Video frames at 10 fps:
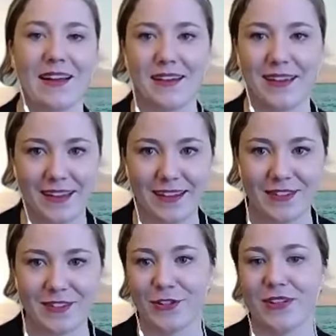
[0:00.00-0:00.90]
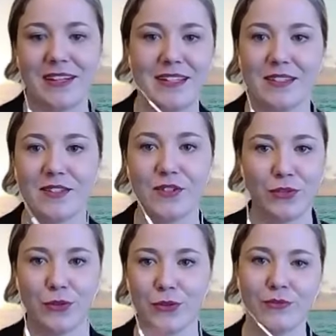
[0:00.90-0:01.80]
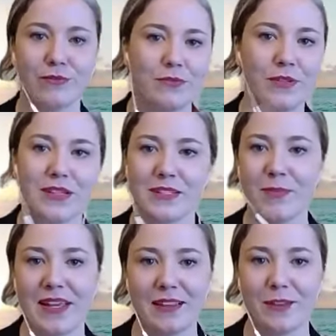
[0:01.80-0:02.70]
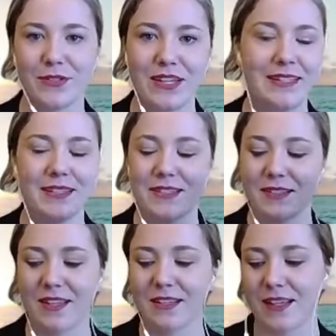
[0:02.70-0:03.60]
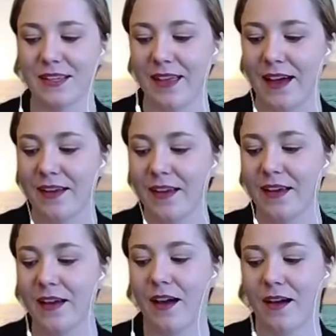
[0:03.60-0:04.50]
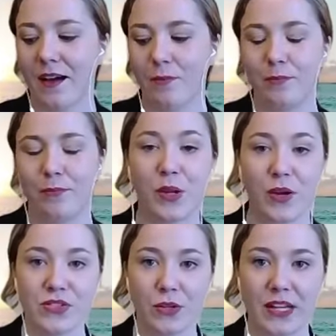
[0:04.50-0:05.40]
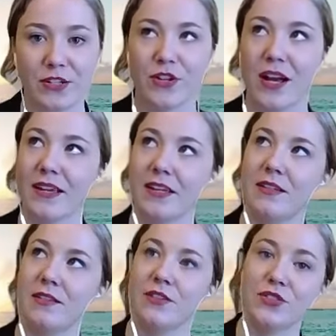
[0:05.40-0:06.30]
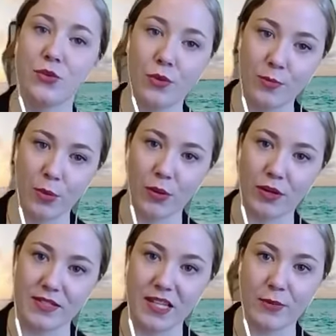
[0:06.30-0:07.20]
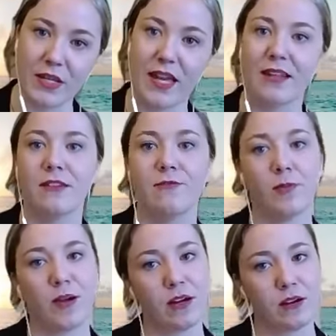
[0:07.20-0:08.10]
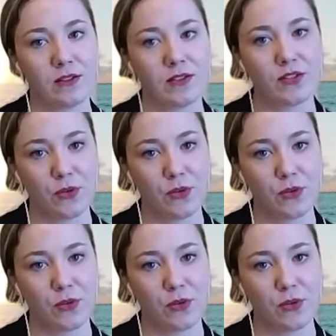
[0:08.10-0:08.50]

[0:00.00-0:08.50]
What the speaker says: and certain ideas, who is making those ideas and things like that. But also like tracking the storyboards that we get in from our story